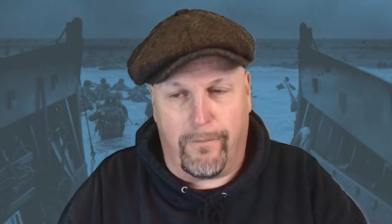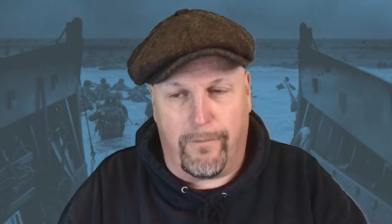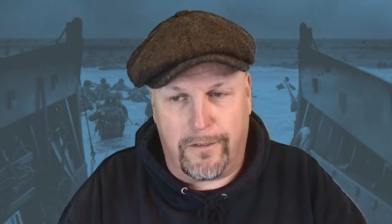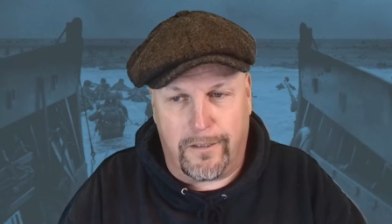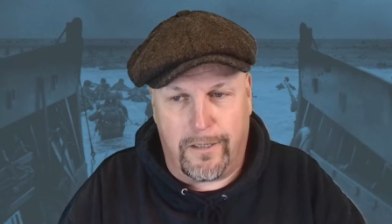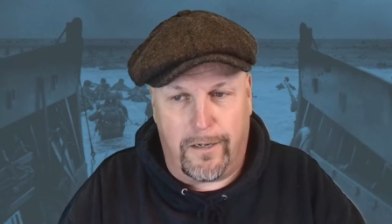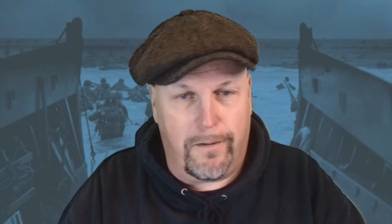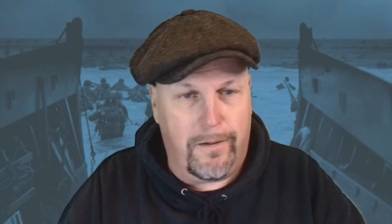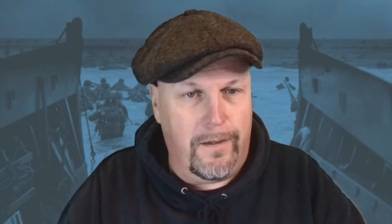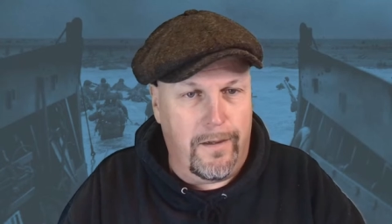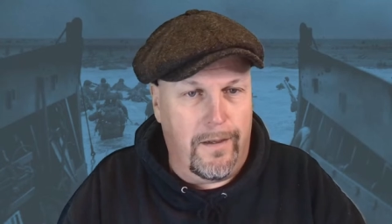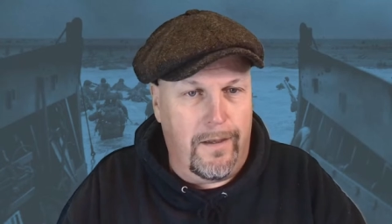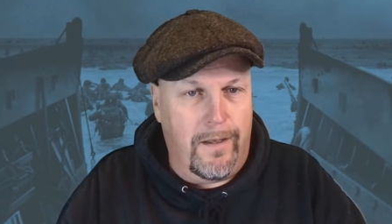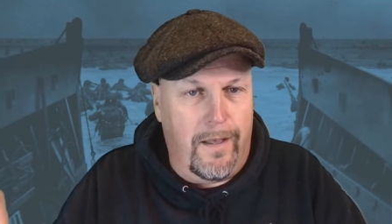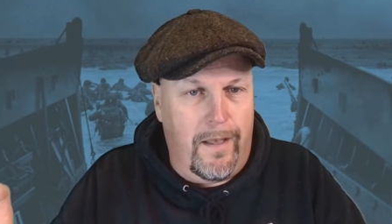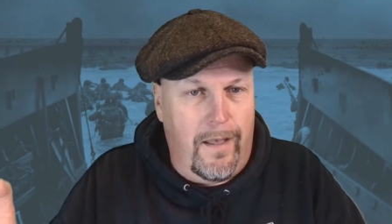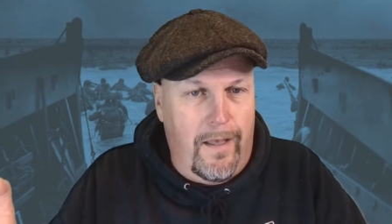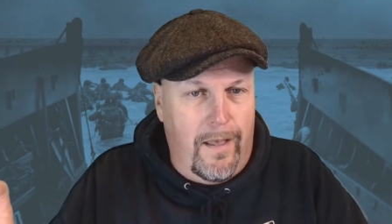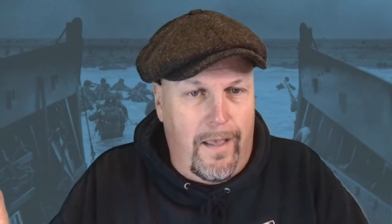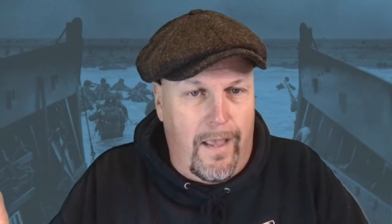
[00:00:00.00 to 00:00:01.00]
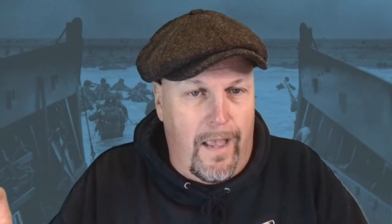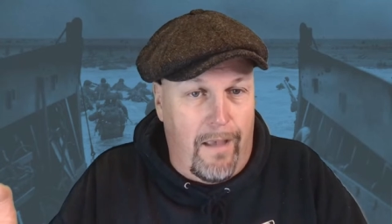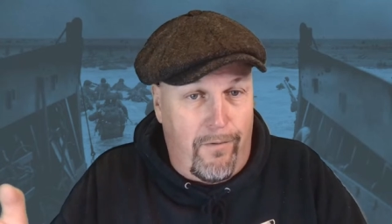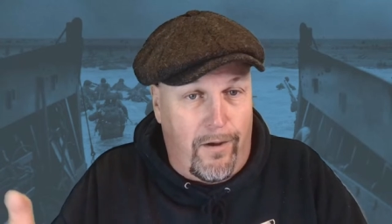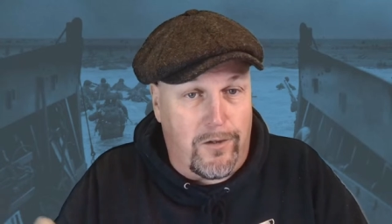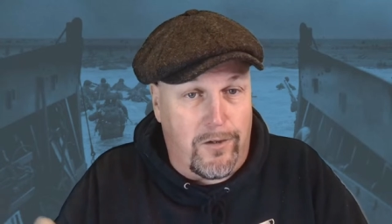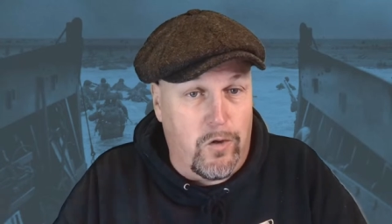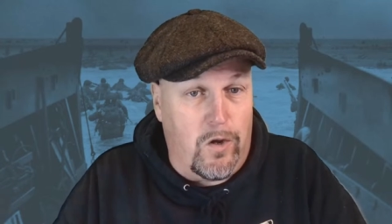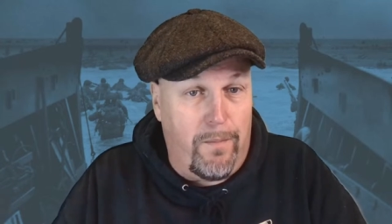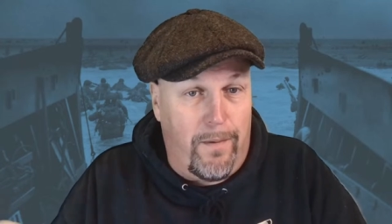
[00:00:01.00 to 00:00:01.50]
So if I
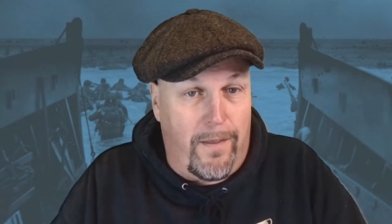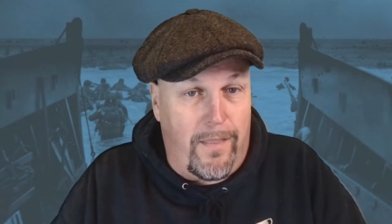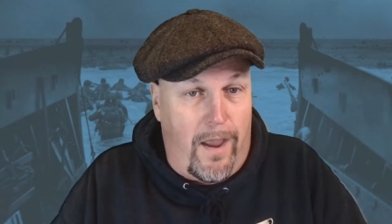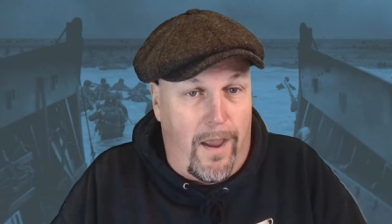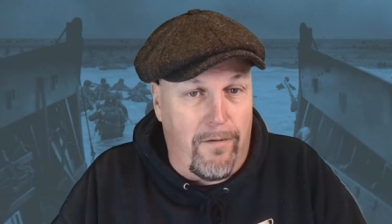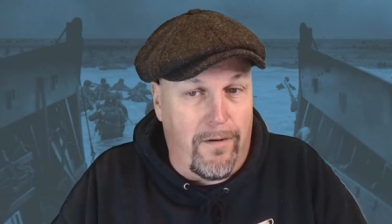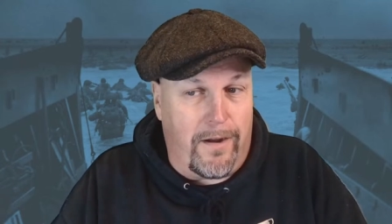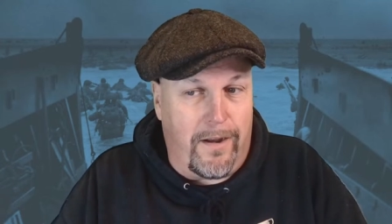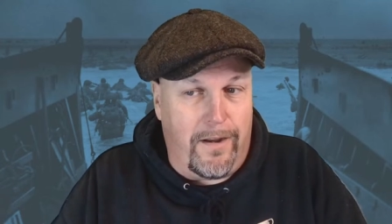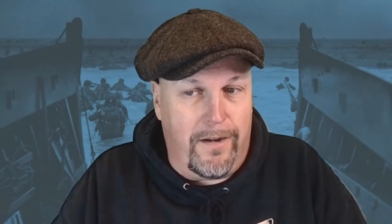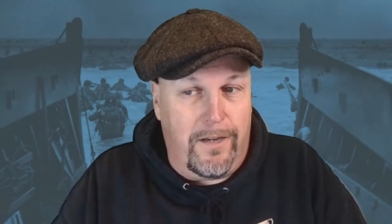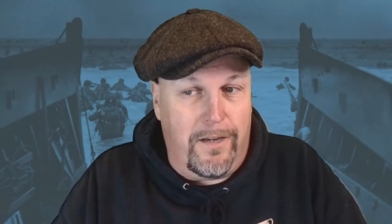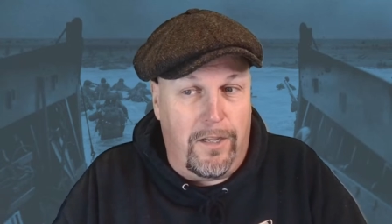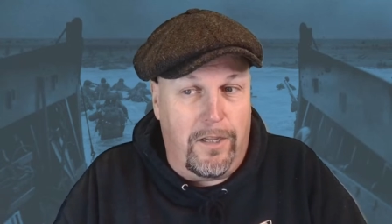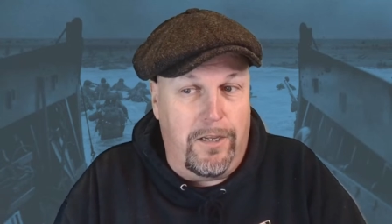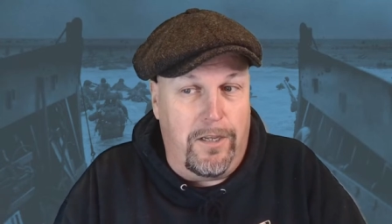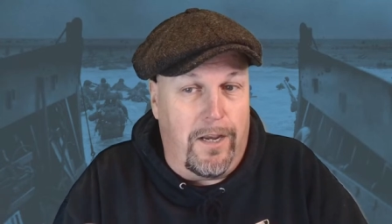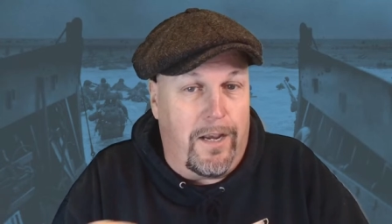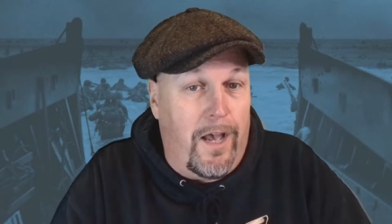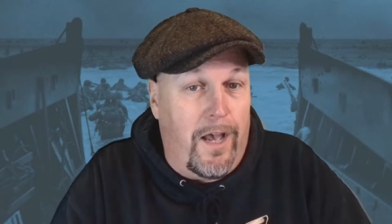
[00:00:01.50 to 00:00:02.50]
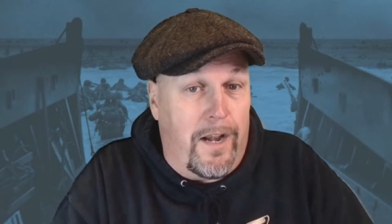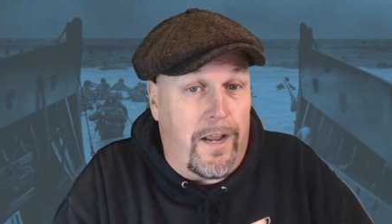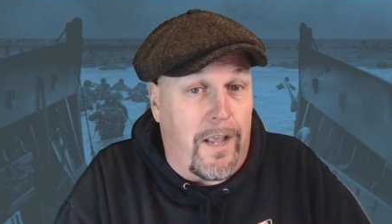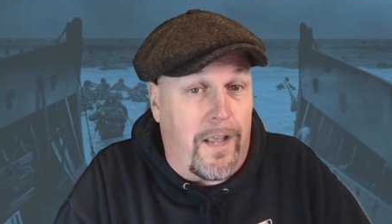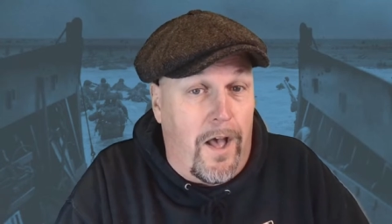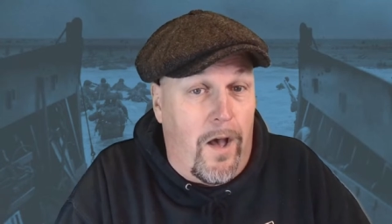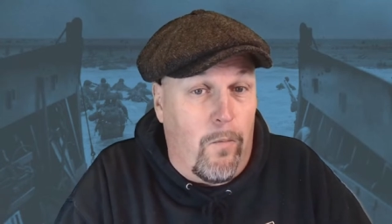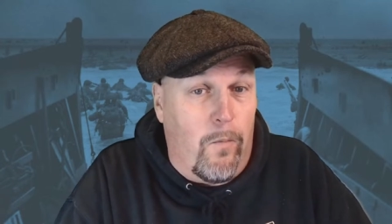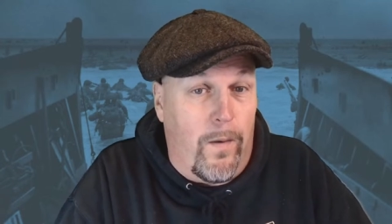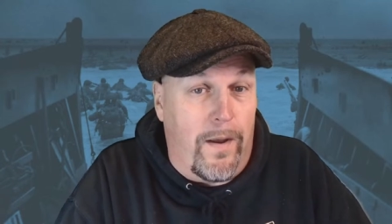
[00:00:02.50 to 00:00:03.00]
talk about the Hurricane, you kind of
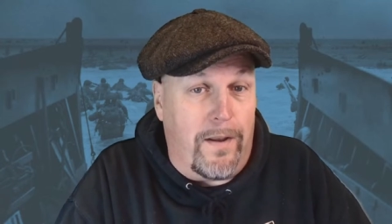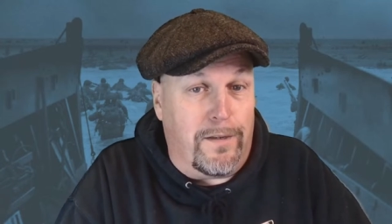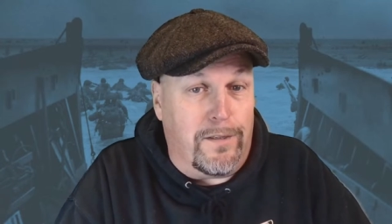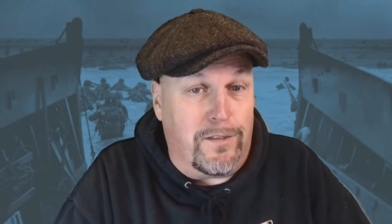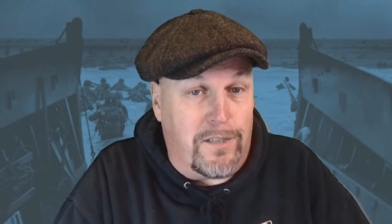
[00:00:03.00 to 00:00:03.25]
can't win.